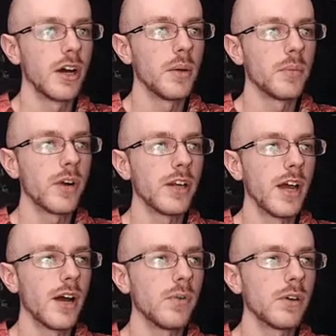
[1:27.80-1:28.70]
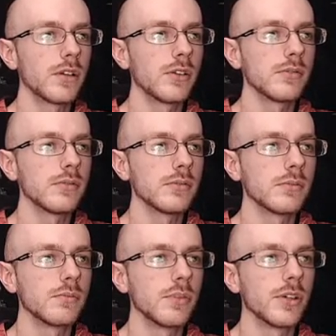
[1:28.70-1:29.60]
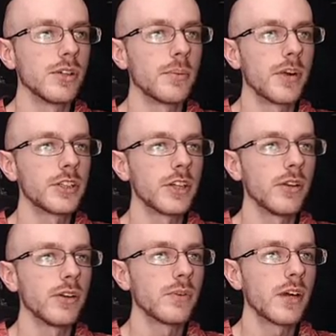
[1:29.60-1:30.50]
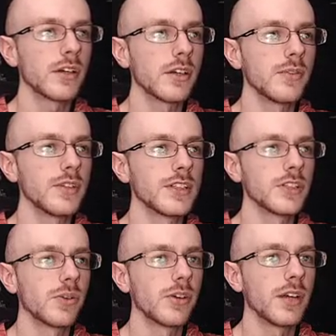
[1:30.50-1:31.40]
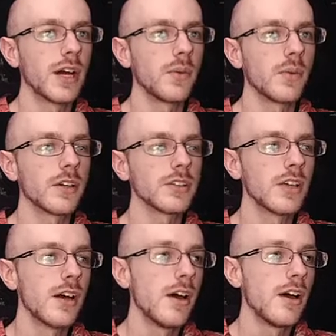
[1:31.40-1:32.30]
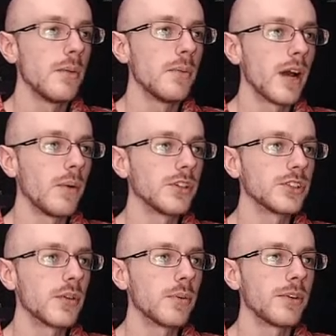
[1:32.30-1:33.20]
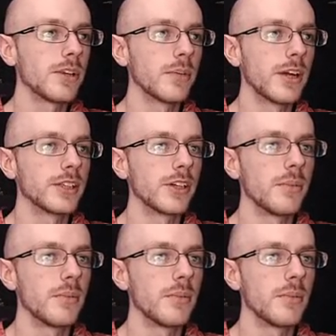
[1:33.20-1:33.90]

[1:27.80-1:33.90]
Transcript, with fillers: Um, right now, we're mm, putting the pressure on. Look, we're not going to give the tutorial on how it works, but I will say we're putting the pressure on,